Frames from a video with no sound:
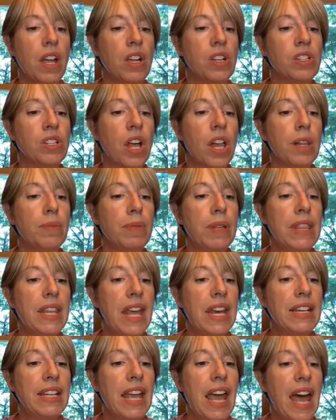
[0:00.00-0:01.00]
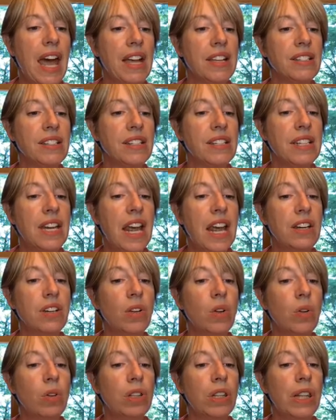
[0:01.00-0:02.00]
Solomon then cast 10
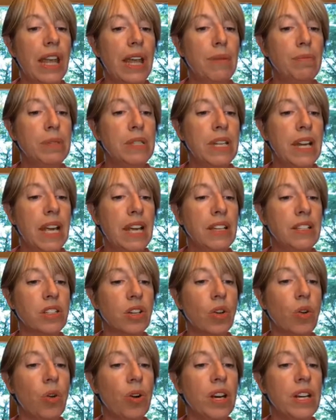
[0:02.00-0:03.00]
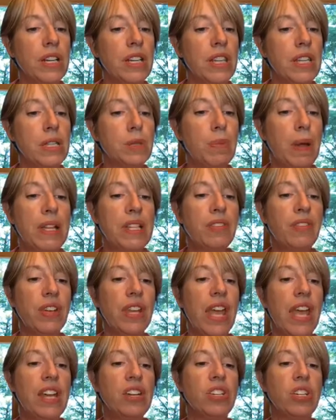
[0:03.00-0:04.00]
gold lampstands according to the
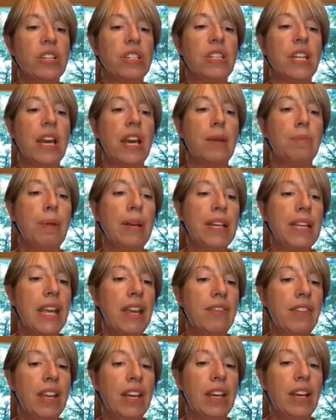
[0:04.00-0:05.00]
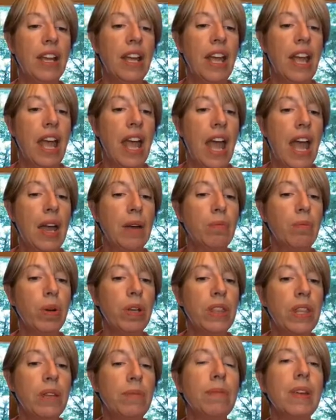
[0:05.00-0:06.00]
specifications that had been given and
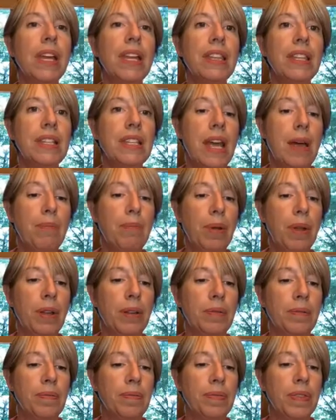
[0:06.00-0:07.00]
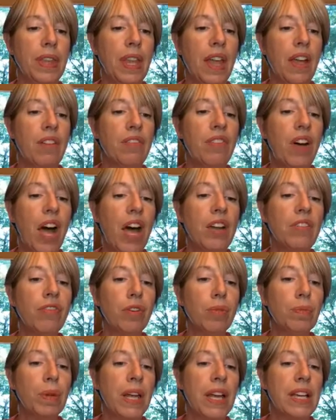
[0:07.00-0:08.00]
put them in the temple. 5
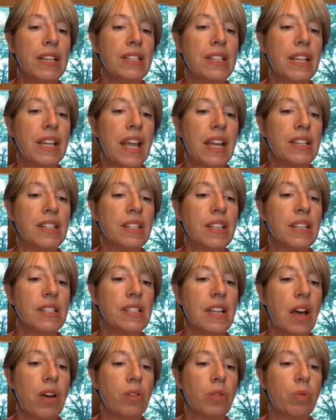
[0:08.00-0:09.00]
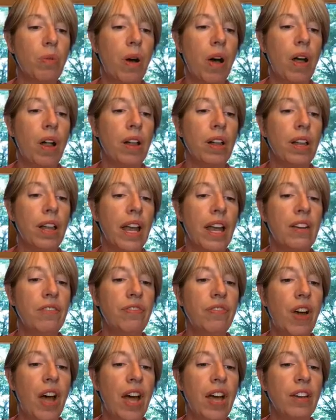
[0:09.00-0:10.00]
were placed against the south wall and
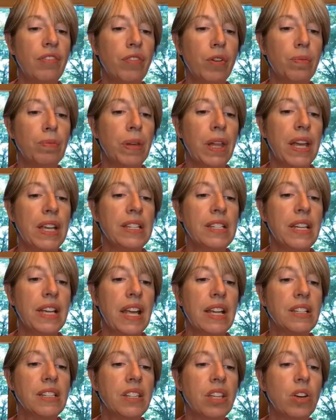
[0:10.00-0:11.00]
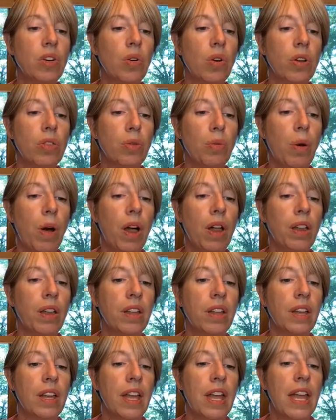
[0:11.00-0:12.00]
5 were placed against the north wall.
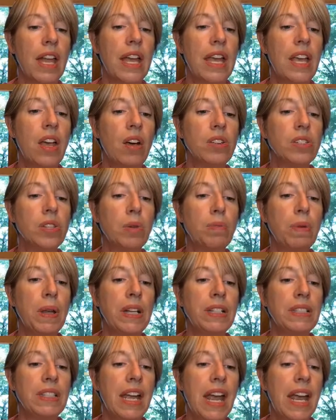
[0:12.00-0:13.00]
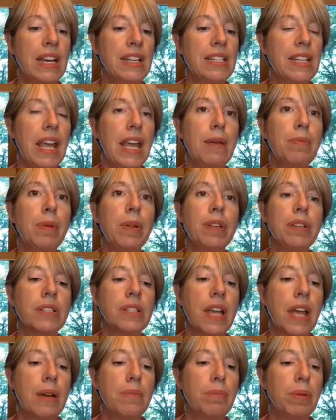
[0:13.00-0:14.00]
He also built 10
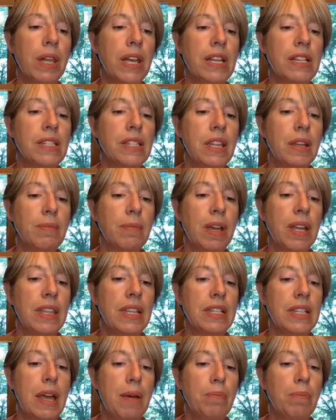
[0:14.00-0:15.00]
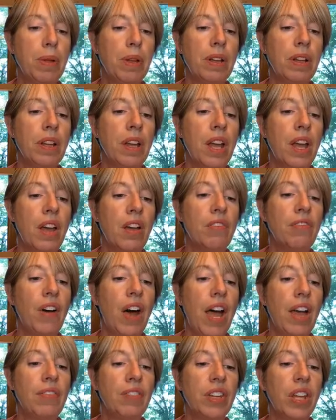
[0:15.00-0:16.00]
tables and placed them in the temple,
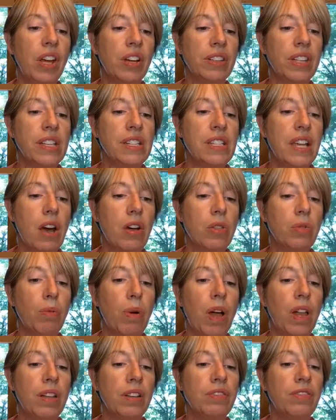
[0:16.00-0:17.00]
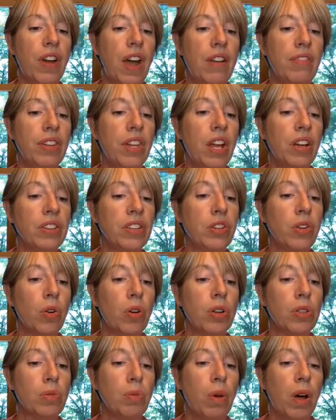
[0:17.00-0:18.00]
5 along the south wall and 5 along the
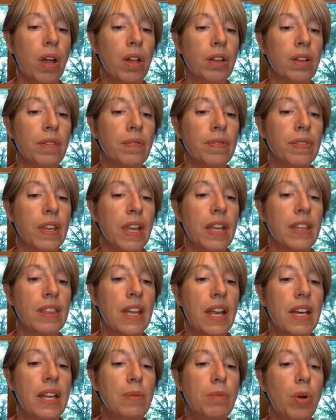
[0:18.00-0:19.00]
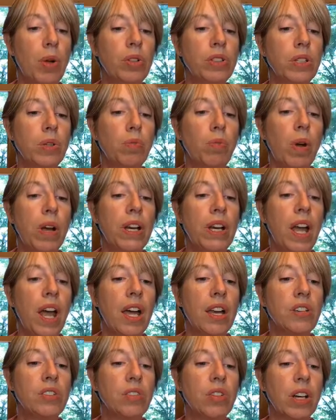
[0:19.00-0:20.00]
north wall. Then he molded
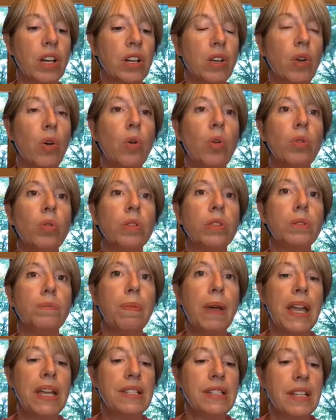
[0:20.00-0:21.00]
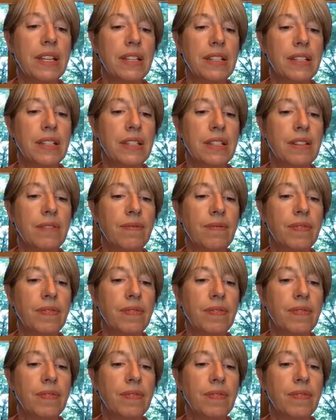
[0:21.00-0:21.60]
100 gold basins.